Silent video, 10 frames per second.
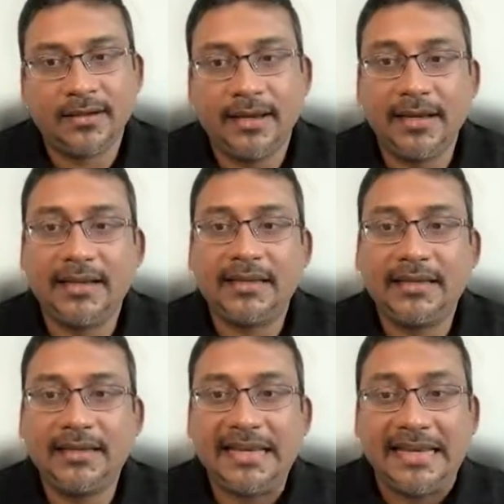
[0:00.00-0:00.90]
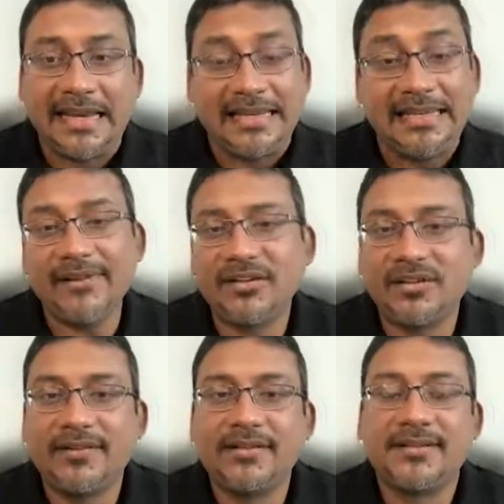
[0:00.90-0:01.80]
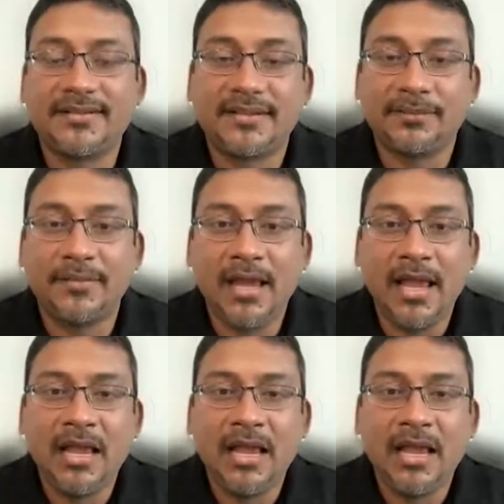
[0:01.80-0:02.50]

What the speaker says: In an event-driven system,